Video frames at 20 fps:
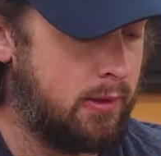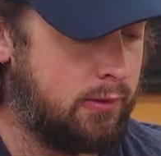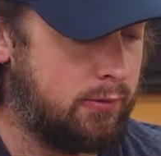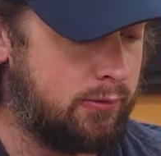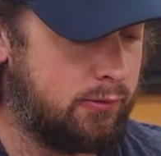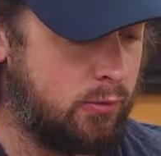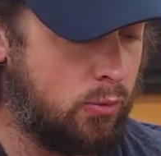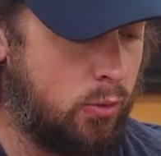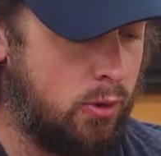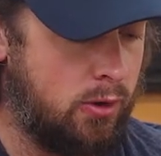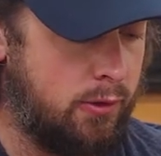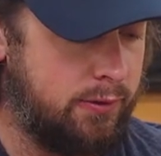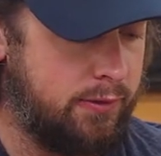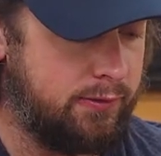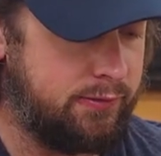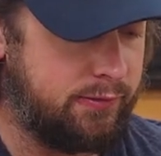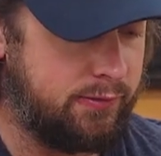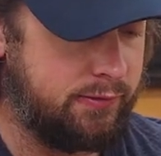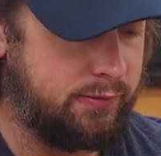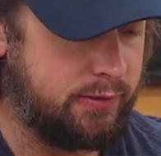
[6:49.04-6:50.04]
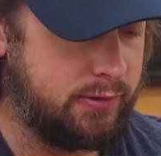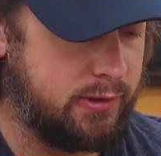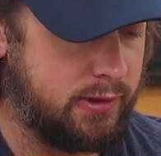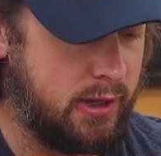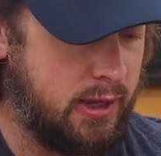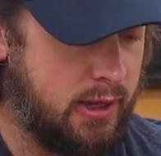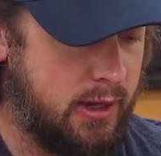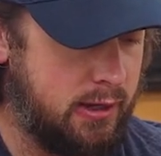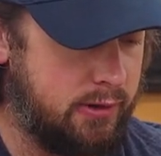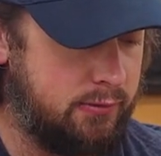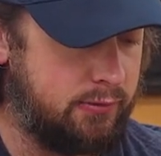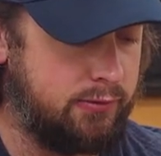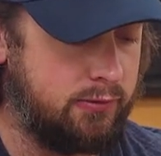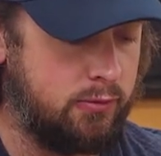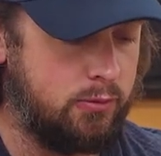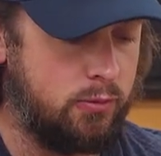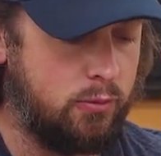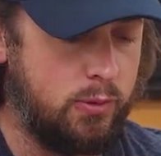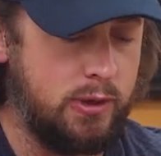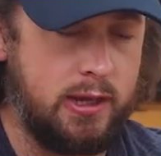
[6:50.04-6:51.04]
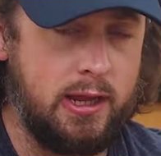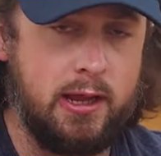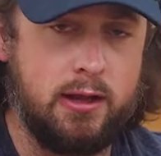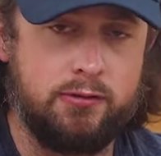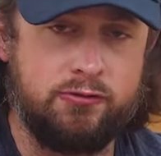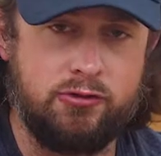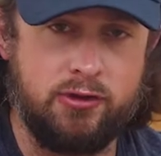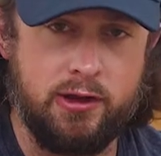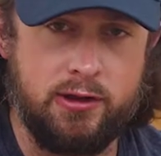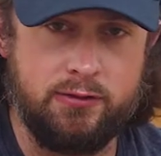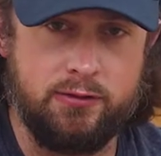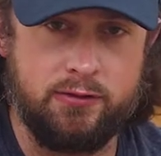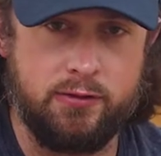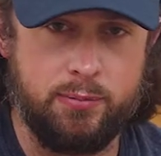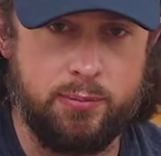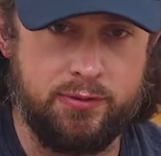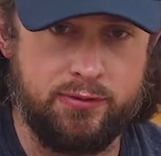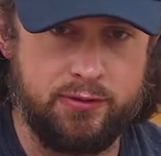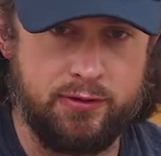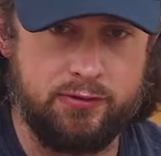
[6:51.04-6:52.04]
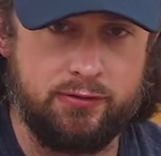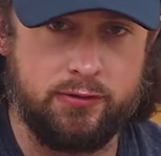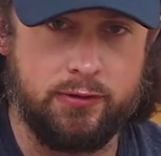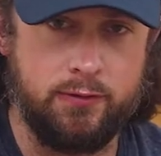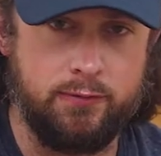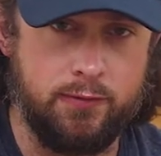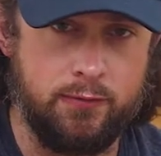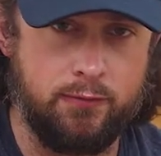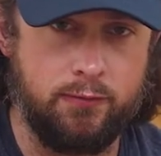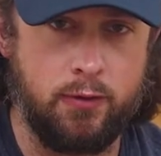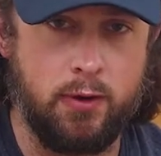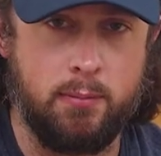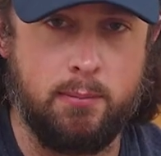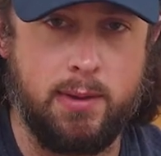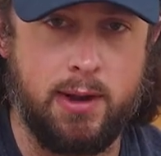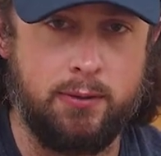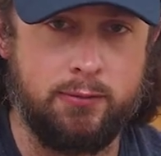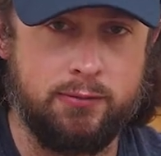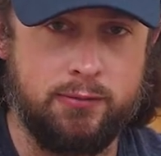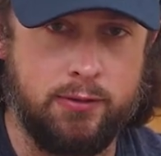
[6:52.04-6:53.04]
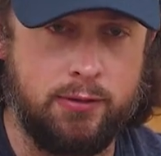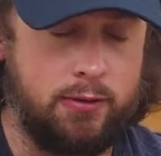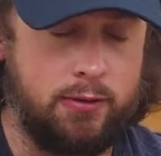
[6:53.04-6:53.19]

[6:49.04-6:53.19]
so while this is engaged, we can't change the position of the front mount at